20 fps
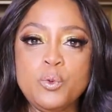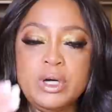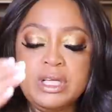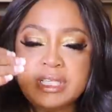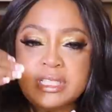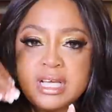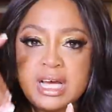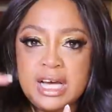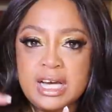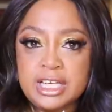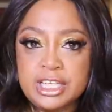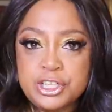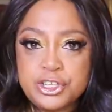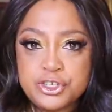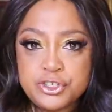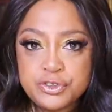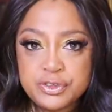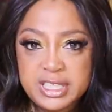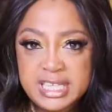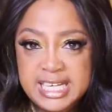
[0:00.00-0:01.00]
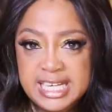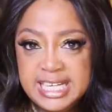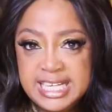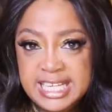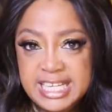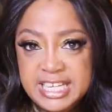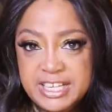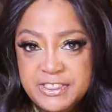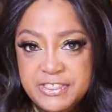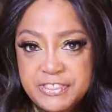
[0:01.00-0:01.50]
what's
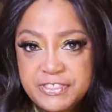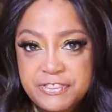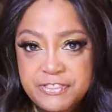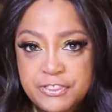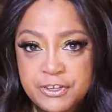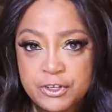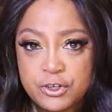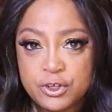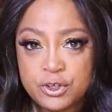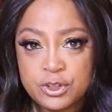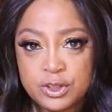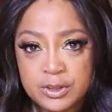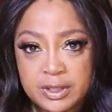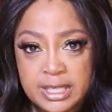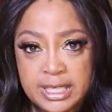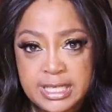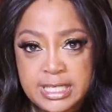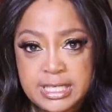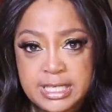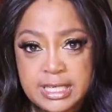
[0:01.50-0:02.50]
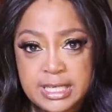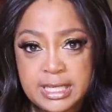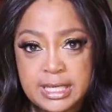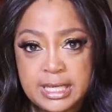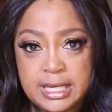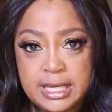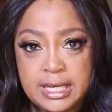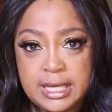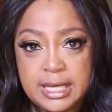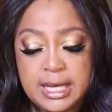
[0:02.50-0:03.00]
underneath the current.
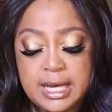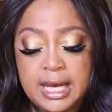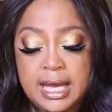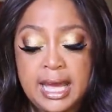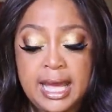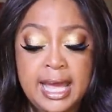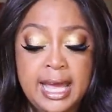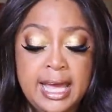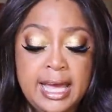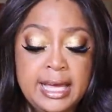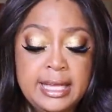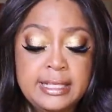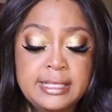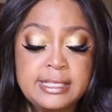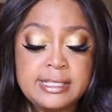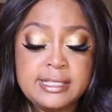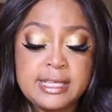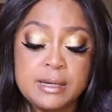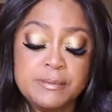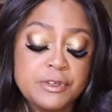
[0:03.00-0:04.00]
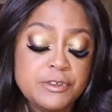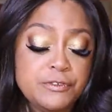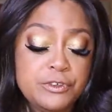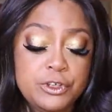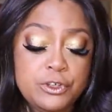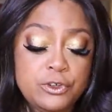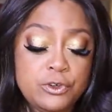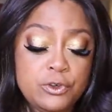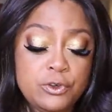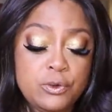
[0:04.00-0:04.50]
And some of
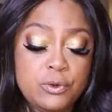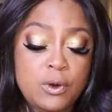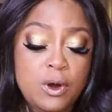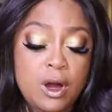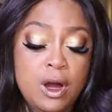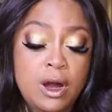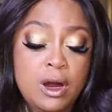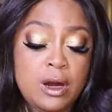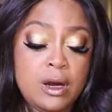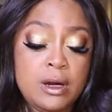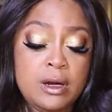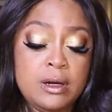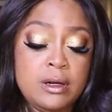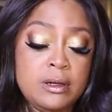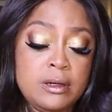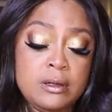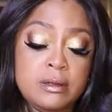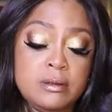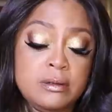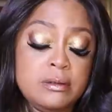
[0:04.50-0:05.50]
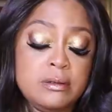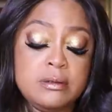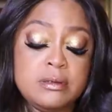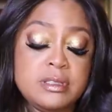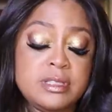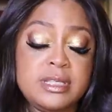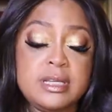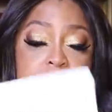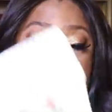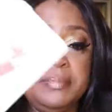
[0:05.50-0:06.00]
you are
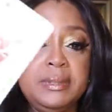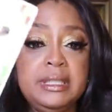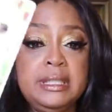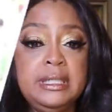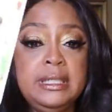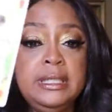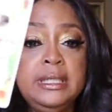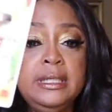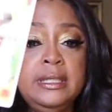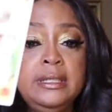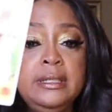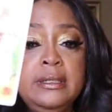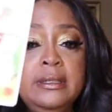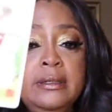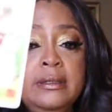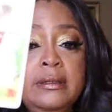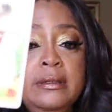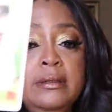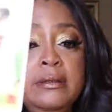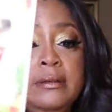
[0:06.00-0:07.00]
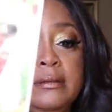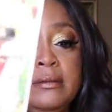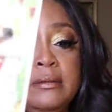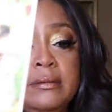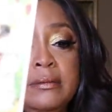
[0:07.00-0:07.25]
simply